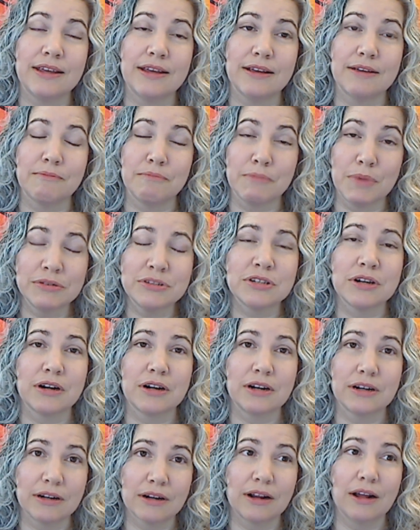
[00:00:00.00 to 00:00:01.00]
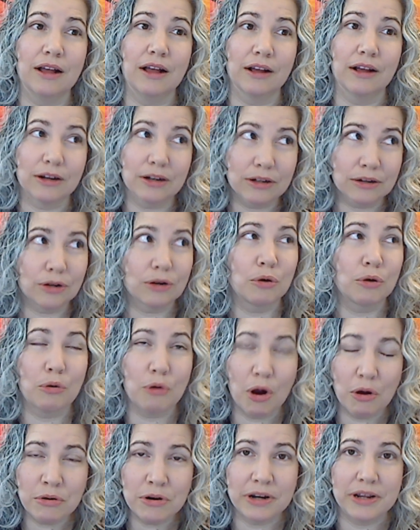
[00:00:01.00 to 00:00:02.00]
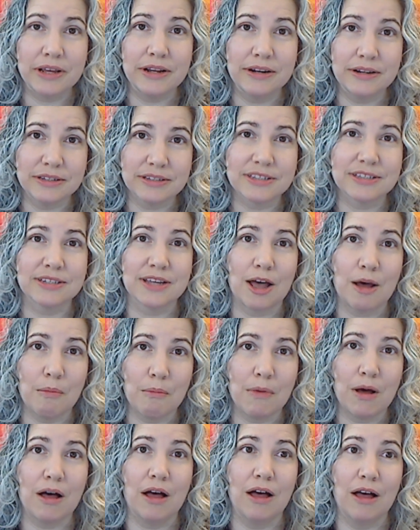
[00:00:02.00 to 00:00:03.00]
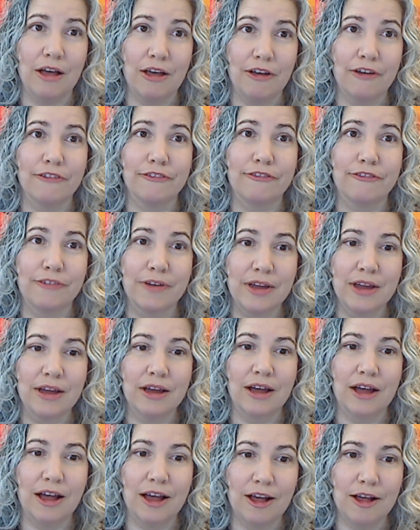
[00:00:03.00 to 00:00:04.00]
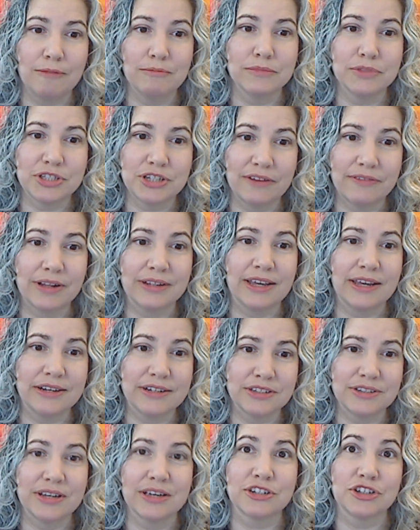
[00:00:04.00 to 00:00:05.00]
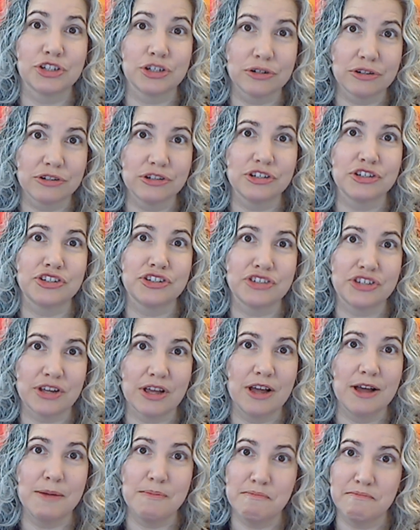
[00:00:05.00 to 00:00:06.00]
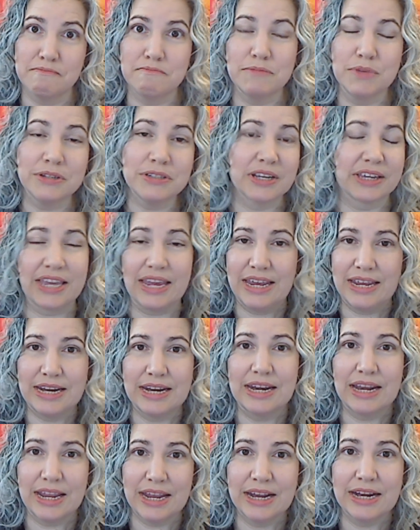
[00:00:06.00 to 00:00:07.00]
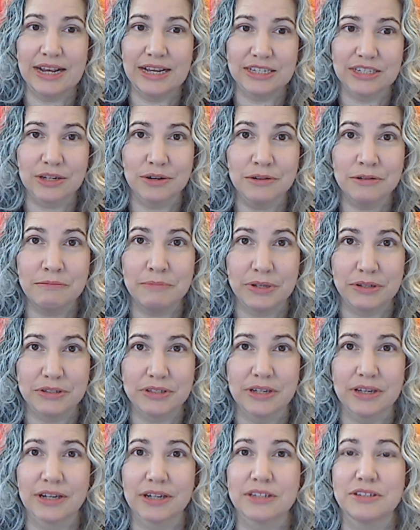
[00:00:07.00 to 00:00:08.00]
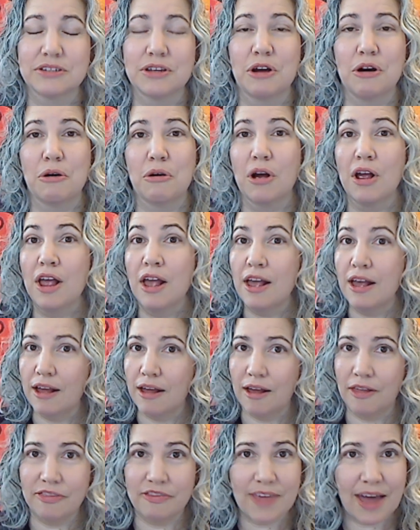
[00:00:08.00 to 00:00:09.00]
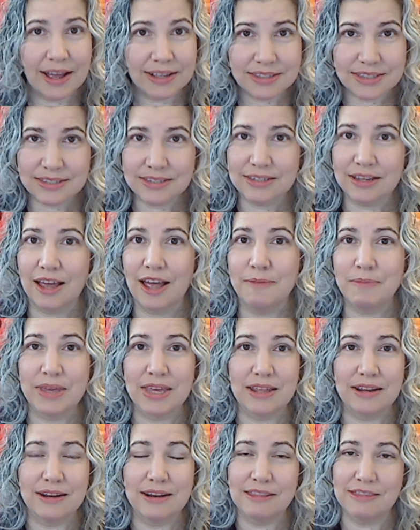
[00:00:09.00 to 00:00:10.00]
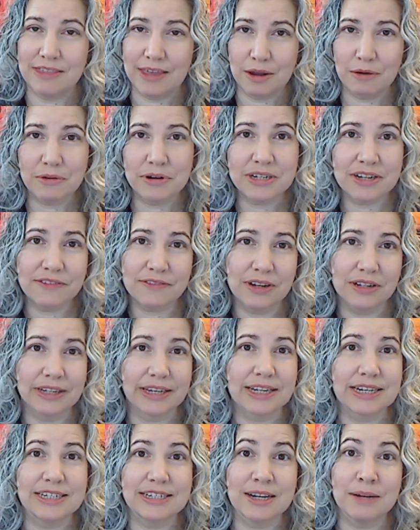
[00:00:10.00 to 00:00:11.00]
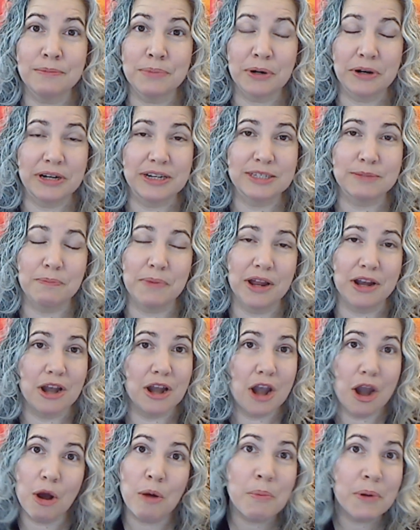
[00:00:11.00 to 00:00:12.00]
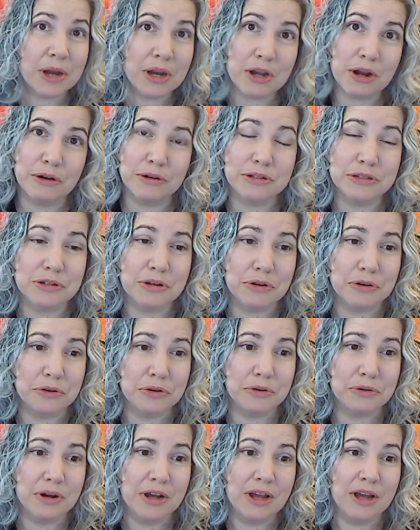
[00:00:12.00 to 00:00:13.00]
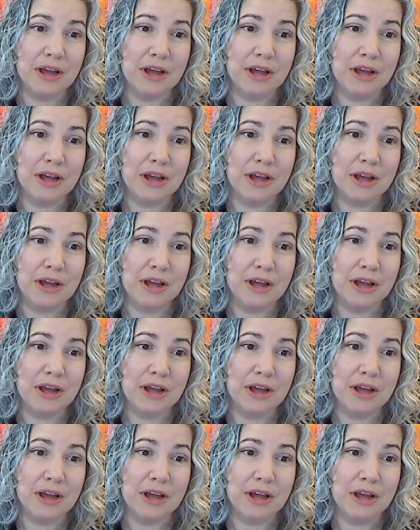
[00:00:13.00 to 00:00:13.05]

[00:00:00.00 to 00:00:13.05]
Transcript: Mozart quoted some of Chevalier de Saint-Georges' music in his own music. So they were definitely contemporaries, but nobody knows who